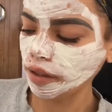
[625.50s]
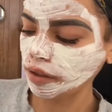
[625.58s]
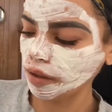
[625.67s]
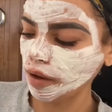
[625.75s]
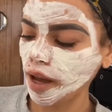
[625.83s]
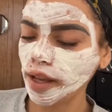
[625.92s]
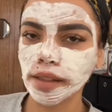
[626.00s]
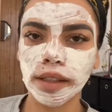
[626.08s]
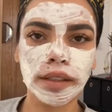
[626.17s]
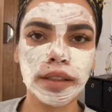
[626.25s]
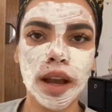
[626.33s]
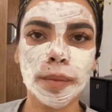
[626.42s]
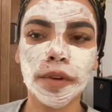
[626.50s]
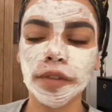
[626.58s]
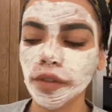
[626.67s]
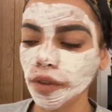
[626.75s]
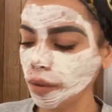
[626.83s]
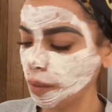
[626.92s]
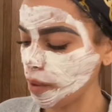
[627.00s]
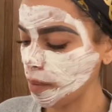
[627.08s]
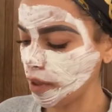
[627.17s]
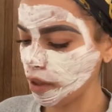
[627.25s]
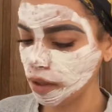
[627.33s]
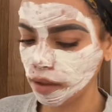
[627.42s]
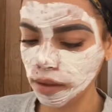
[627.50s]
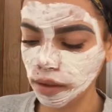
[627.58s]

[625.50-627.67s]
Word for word: I set a timer for three minutes.